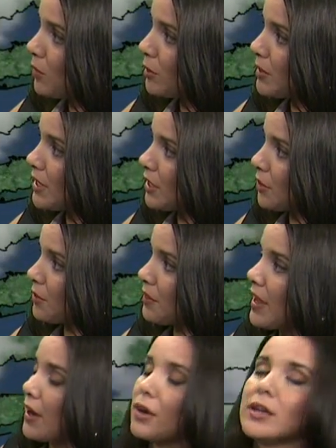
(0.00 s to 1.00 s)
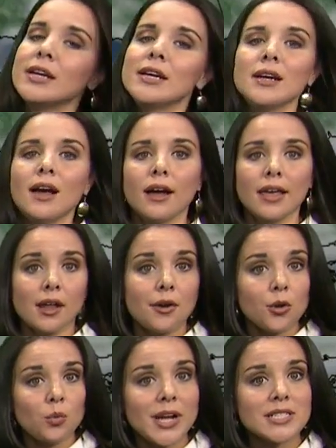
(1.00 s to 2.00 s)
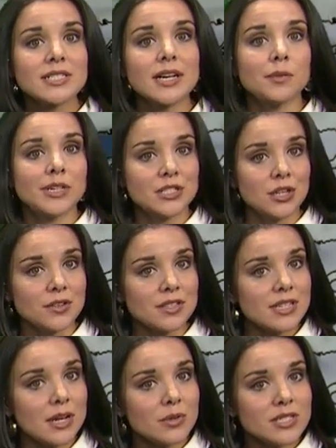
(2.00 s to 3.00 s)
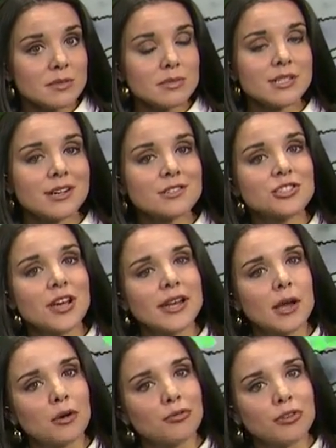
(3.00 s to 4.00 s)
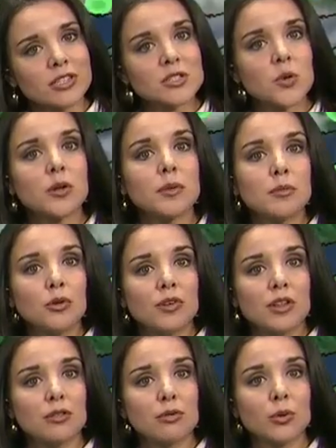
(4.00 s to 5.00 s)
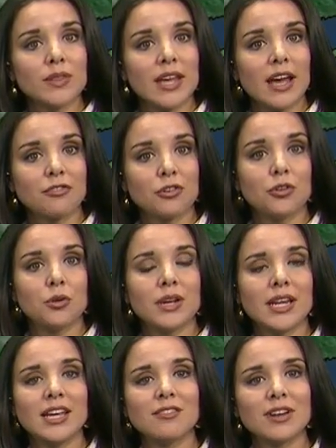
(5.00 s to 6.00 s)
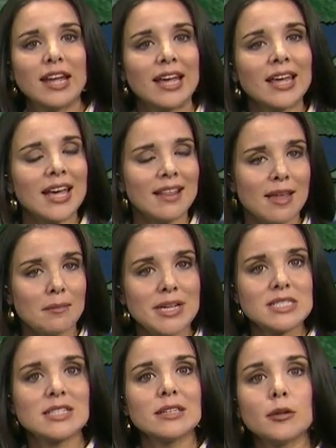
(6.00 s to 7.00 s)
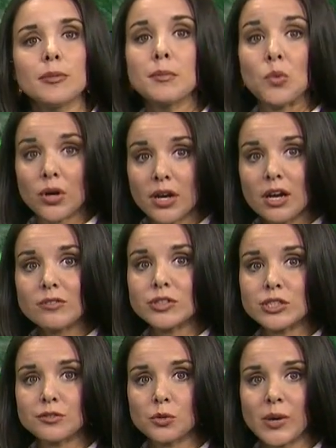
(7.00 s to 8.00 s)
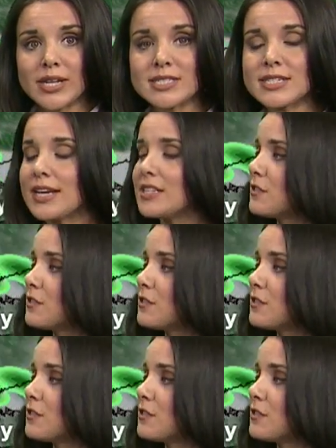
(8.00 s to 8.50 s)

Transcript: will be here and there. Again on Wednesday, we start the day with some sunshine. Now a front's going to be moving through in the afternoon and evening. That means a little bit more coverage for Wednesday